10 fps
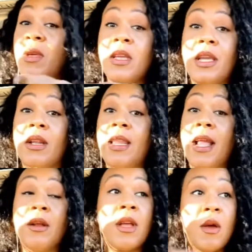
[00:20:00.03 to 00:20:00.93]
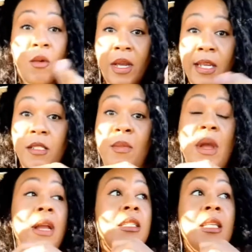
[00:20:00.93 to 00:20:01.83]
year later, when he's
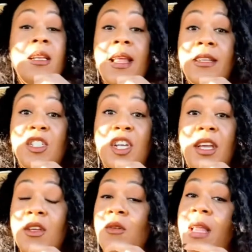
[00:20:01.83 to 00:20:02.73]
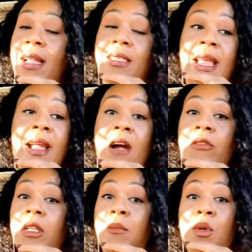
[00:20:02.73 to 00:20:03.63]
married to the next chick and you like, dang, I
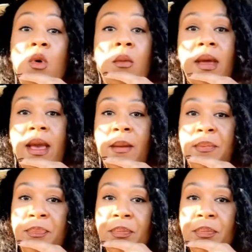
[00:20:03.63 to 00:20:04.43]
really blew it with him.